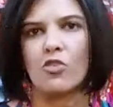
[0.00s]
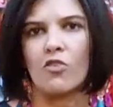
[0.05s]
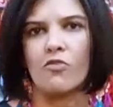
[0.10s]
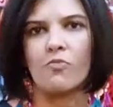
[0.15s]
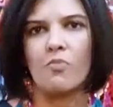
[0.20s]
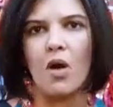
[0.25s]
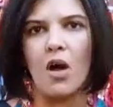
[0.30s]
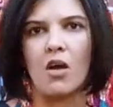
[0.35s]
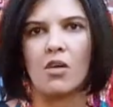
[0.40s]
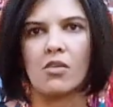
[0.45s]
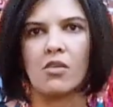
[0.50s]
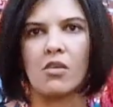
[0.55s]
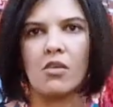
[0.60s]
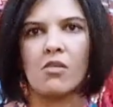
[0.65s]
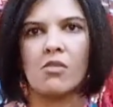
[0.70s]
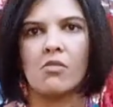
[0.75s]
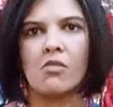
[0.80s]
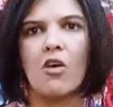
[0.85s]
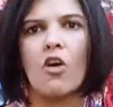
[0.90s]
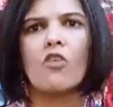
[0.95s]
off mark,
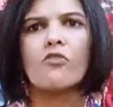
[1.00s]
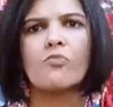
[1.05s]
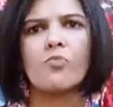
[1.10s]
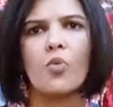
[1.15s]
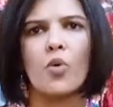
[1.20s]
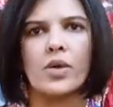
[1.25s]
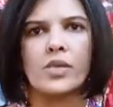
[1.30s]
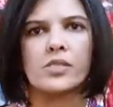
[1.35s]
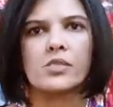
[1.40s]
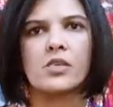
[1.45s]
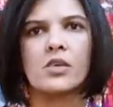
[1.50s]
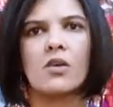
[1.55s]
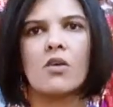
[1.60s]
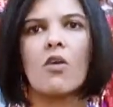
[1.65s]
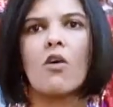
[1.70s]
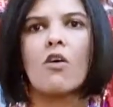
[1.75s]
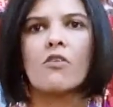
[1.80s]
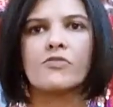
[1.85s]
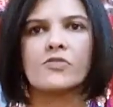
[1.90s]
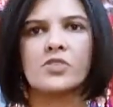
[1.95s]
off point,
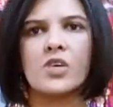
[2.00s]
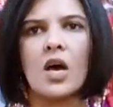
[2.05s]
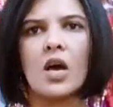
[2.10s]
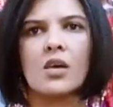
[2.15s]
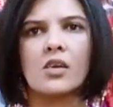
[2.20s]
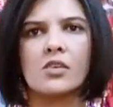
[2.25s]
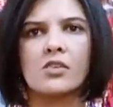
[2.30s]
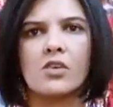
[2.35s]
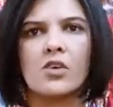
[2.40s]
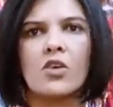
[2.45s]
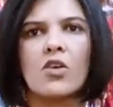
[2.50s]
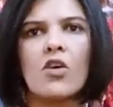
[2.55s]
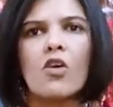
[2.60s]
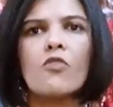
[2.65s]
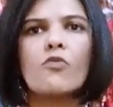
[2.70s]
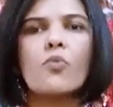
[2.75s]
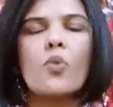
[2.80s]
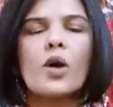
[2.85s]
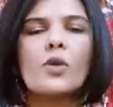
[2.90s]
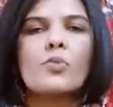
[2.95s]
off target
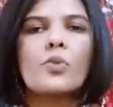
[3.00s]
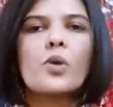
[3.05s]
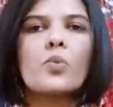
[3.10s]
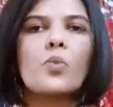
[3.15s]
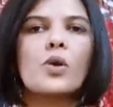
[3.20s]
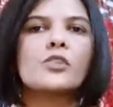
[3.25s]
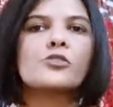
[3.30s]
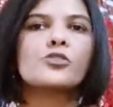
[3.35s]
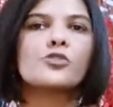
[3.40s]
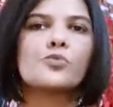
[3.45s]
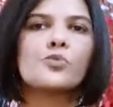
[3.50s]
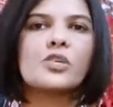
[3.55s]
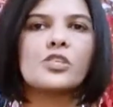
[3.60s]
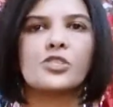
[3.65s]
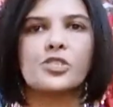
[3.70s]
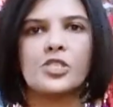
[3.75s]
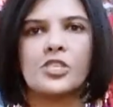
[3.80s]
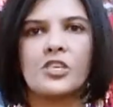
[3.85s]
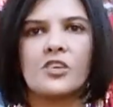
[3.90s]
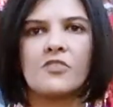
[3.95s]
of what we want to
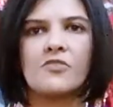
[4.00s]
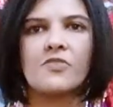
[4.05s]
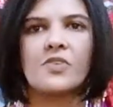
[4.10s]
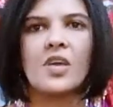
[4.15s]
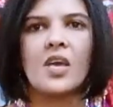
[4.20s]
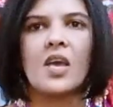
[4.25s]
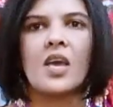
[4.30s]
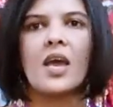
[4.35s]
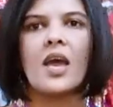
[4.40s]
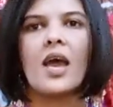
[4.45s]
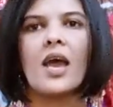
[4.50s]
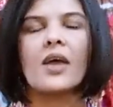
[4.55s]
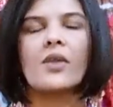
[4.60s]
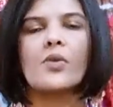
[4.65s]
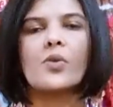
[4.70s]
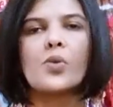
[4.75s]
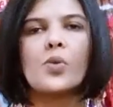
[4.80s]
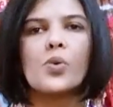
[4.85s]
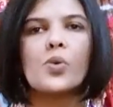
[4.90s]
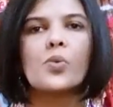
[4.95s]
achieve and
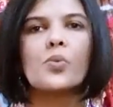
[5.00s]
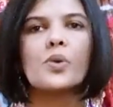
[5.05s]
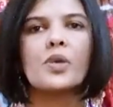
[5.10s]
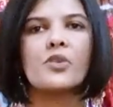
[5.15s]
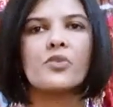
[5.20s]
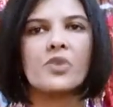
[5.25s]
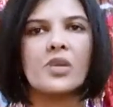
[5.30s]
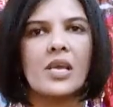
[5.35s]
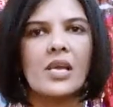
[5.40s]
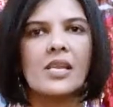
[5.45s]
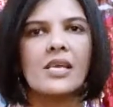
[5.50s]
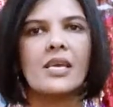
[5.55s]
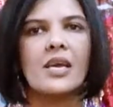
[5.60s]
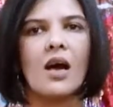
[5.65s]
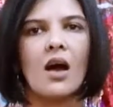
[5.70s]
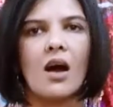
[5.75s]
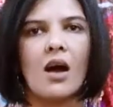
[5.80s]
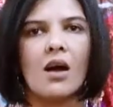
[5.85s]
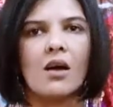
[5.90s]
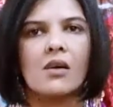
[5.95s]
who we really
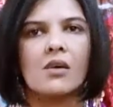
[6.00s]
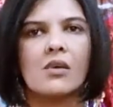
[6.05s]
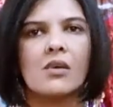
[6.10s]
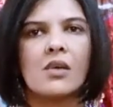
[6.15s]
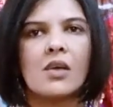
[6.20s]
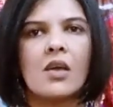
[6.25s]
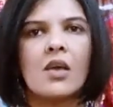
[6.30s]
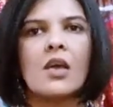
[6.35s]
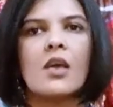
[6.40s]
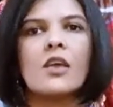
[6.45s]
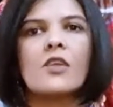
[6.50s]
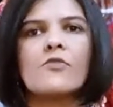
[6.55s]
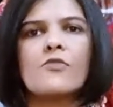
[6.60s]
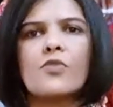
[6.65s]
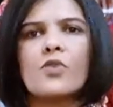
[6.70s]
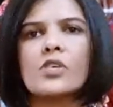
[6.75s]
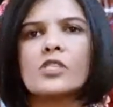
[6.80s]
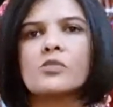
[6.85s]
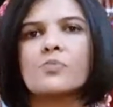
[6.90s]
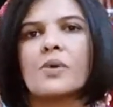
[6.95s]
are,
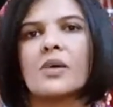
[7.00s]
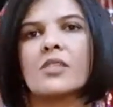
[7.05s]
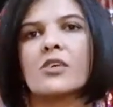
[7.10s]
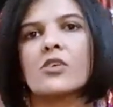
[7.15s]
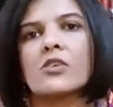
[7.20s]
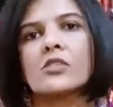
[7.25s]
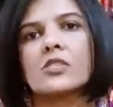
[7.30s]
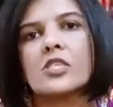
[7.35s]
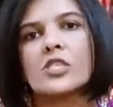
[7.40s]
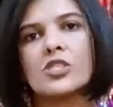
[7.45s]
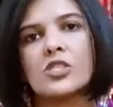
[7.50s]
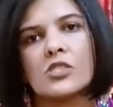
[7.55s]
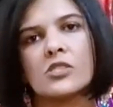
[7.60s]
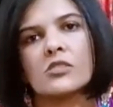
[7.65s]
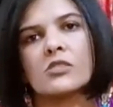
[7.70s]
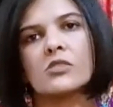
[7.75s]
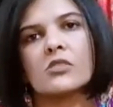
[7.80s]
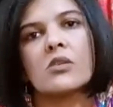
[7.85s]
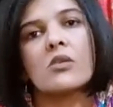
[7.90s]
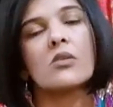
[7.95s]
influenced by the
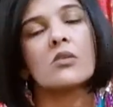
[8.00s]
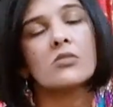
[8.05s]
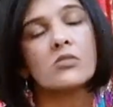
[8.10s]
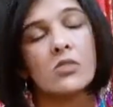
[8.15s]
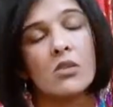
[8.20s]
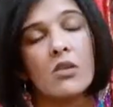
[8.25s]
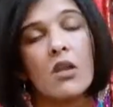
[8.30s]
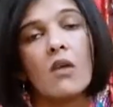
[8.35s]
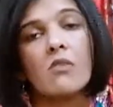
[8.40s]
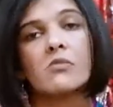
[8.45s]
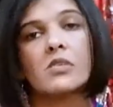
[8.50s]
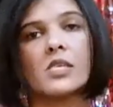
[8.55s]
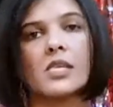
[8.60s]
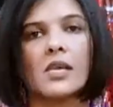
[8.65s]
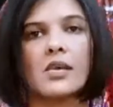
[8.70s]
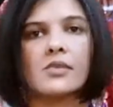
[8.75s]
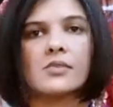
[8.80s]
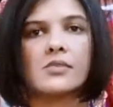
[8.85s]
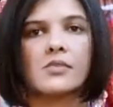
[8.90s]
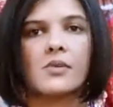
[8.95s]
conditions
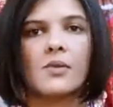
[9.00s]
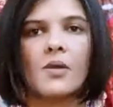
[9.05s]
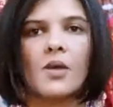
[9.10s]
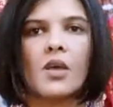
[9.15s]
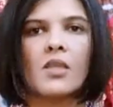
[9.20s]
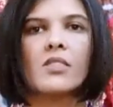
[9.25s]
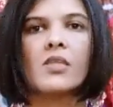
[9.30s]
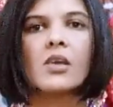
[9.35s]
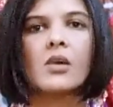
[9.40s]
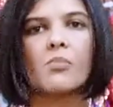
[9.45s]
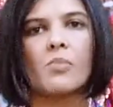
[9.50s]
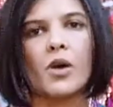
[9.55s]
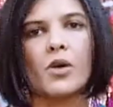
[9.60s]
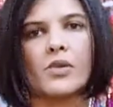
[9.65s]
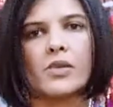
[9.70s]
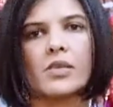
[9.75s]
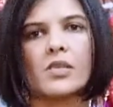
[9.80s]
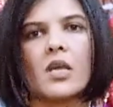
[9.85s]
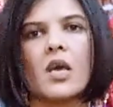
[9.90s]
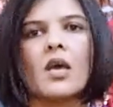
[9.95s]
surrounding us. Think
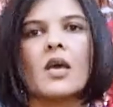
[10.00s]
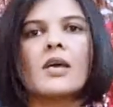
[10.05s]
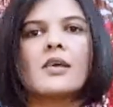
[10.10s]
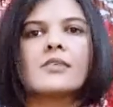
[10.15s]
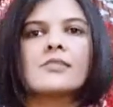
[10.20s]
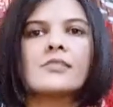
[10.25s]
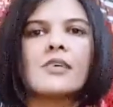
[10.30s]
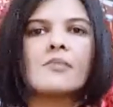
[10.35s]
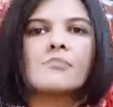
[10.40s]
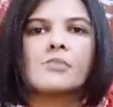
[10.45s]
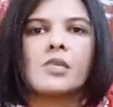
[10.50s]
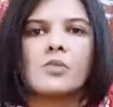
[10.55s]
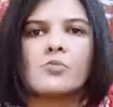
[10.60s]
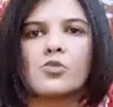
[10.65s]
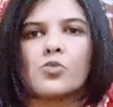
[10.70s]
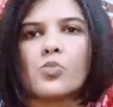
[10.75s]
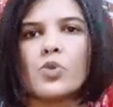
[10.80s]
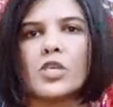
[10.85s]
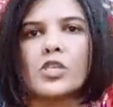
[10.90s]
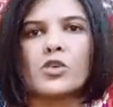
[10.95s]
about it.
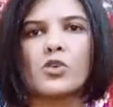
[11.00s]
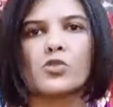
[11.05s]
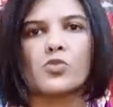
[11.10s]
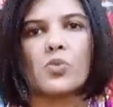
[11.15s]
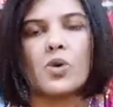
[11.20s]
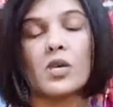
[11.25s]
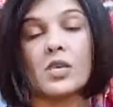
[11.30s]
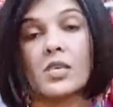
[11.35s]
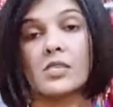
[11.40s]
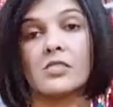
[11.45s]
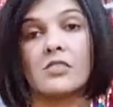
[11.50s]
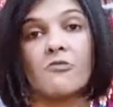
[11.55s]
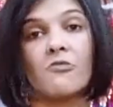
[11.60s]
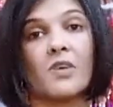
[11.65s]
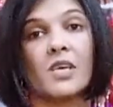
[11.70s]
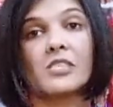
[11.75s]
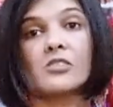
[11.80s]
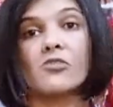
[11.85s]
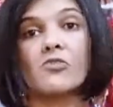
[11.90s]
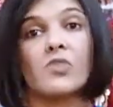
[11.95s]
Sometimes we don't work as
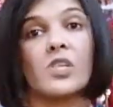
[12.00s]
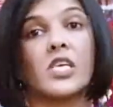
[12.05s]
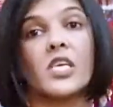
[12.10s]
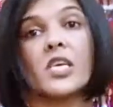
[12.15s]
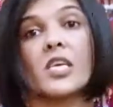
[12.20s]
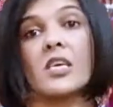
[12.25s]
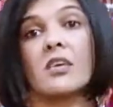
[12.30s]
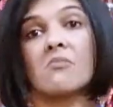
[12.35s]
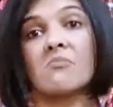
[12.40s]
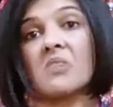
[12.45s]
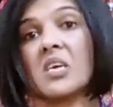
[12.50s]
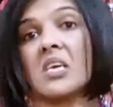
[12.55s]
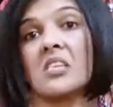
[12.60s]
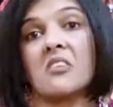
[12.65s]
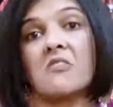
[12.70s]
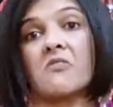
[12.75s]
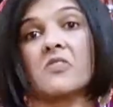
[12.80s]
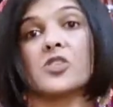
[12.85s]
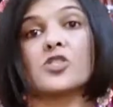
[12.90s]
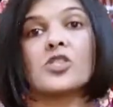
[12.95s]
effectively
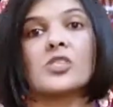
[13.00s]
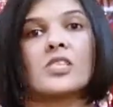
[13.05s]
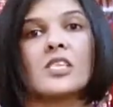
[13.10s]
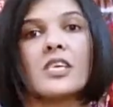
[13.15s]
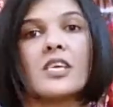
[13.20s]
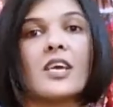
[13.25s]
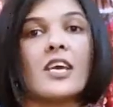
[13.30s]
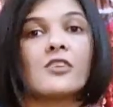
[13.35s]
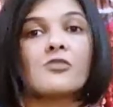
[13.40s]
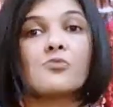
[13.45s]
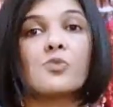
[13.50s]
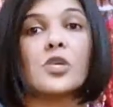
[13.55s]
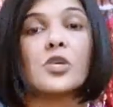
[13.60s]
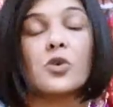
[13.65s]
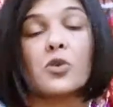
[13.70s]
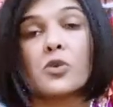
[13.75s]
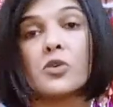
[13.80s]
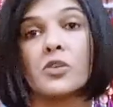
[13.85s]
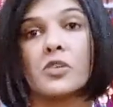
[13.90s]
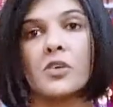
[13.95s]
and efficiently as we
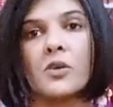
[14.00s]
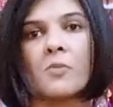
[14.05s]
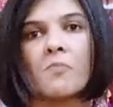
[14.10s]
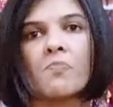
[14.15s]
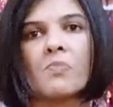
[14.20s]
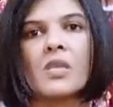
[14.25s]
could.